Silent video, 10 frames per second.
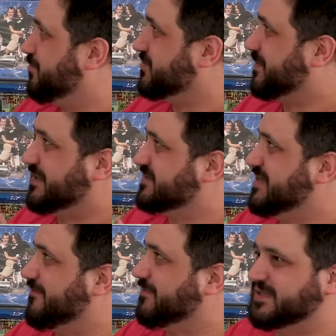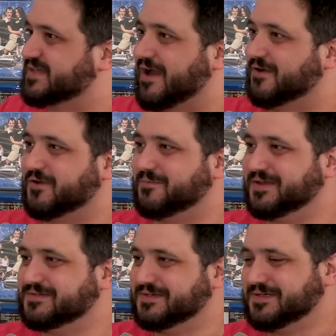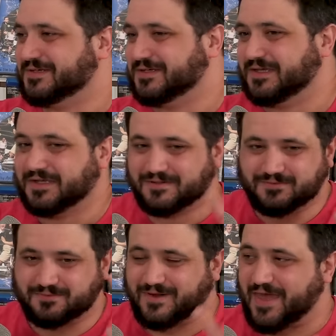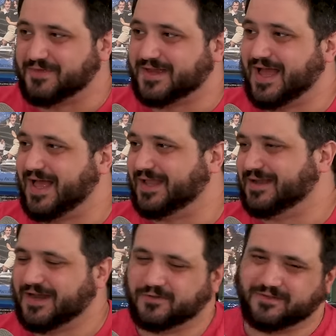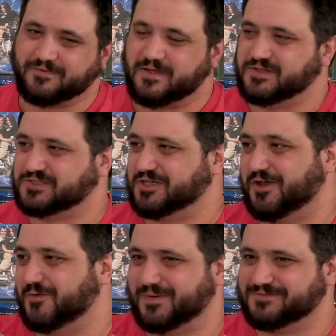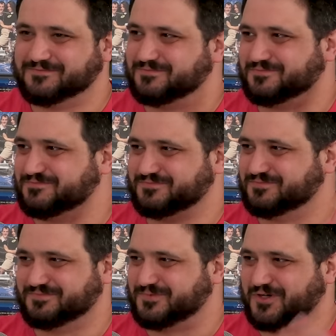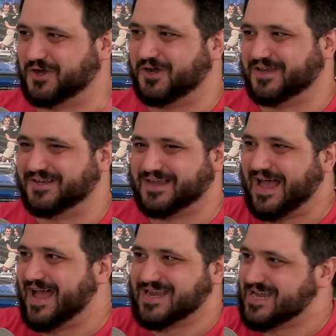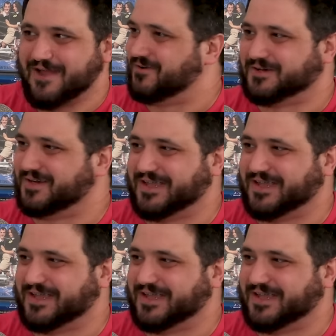Bruce Willis never meets Gary Oldman. No. Wrath of Khan, I know they fought in the show, but Kirk and Khan never